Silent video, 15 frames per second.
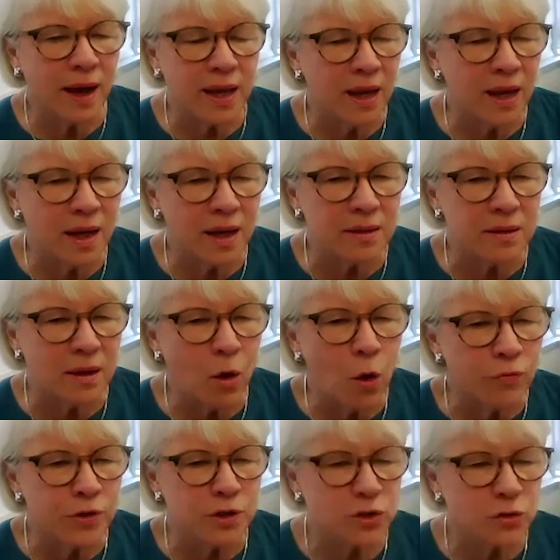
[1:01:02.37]
I cannot
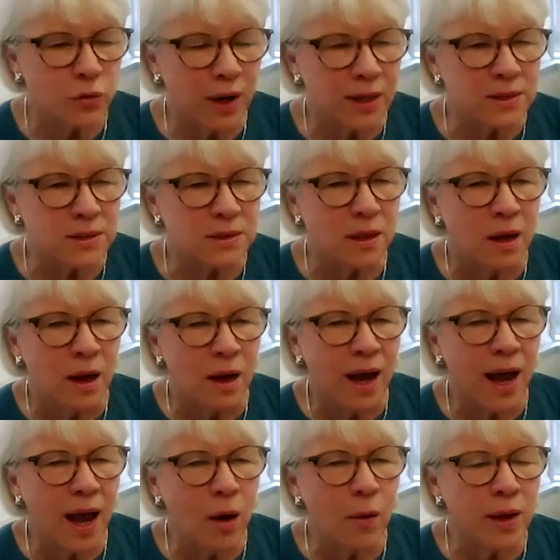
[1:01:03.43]
overstress
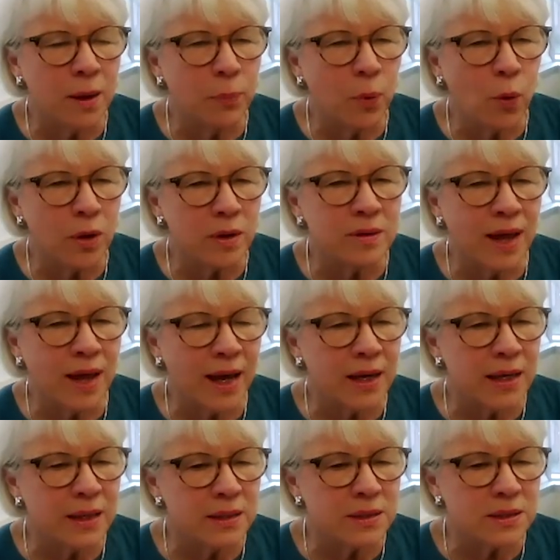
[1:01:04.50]
how important that
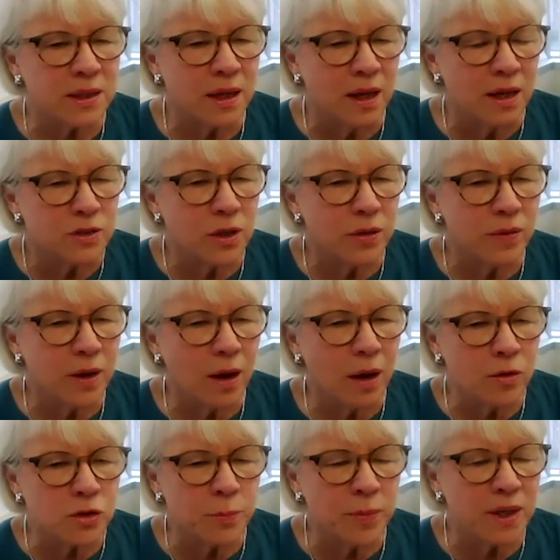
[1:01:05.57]
is to the
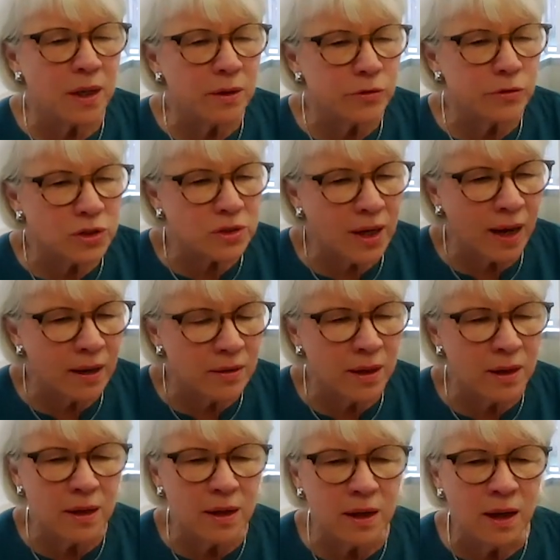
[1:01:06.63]
ultimate
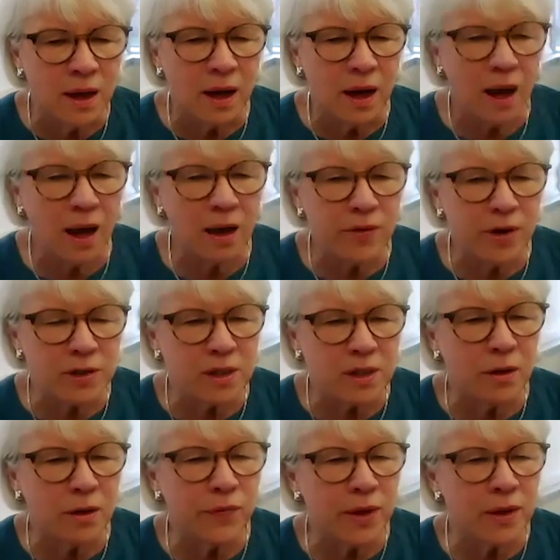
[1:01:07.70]
understanding of
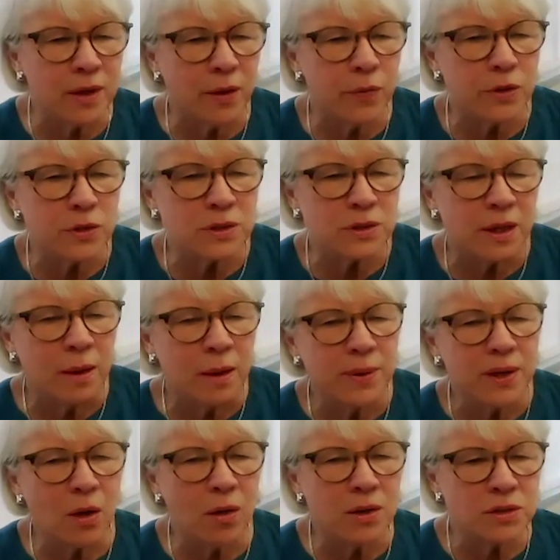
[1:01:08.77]
ourselves and others,
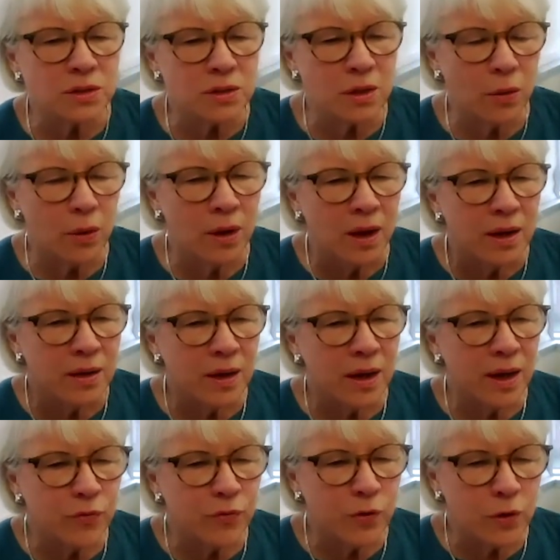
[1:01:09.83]
but also
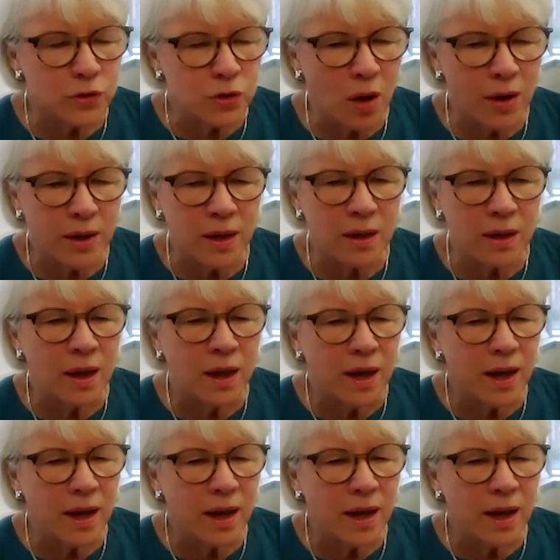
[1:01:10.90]
if you're talking